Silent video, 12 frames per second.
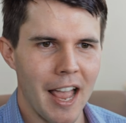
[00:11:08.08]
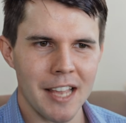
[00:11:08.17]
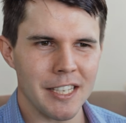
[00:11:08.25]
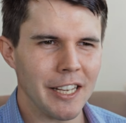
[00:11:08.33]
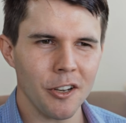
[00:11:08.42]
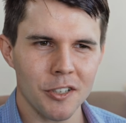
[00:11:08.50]

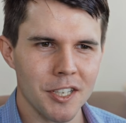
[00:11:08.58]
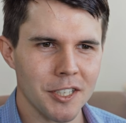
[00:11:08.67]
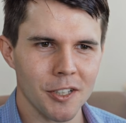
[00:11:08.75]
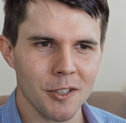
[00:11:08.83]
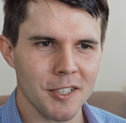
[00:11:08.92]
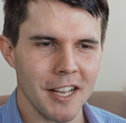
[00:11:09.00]
as
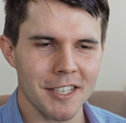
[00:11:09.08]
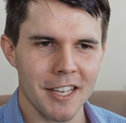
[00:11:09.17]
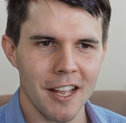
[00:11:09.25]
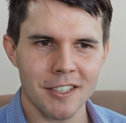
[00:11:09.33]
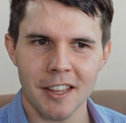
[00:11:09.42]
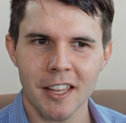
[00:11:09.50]
egotistical as that
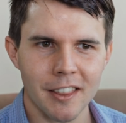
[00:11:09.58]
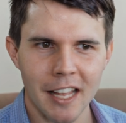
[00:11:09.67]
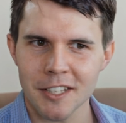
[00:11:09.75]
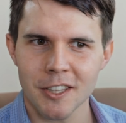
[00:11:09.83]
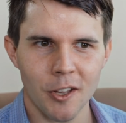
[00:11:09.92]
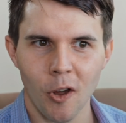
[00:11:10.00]
sounds, I think
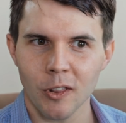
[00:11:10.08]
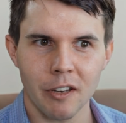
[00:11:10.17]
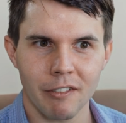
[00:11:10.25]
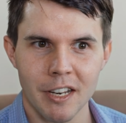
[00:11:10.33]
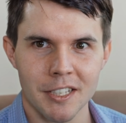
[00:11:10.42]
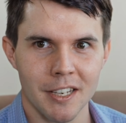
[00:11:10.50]
that's the
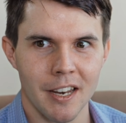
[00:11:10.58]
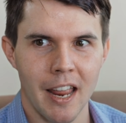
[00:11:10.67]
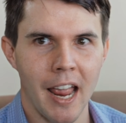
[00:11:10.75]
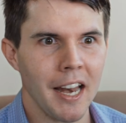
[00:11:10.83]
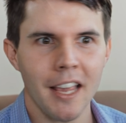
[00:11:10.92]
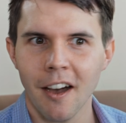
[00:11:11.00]
only reason
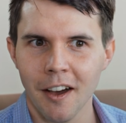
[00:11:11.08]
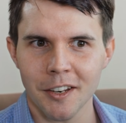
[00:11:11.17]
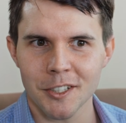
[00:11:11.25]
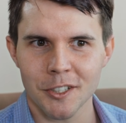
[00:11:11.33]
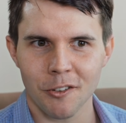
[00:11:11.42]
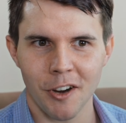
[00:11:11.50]
any
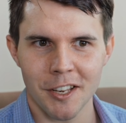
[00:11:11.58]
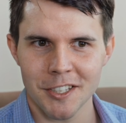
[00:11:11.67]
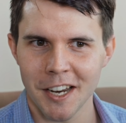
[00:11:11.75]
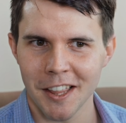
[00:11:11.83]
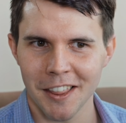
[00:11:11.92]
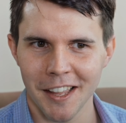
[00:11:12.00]
artist
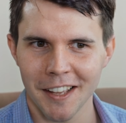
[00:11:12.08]
creates anything.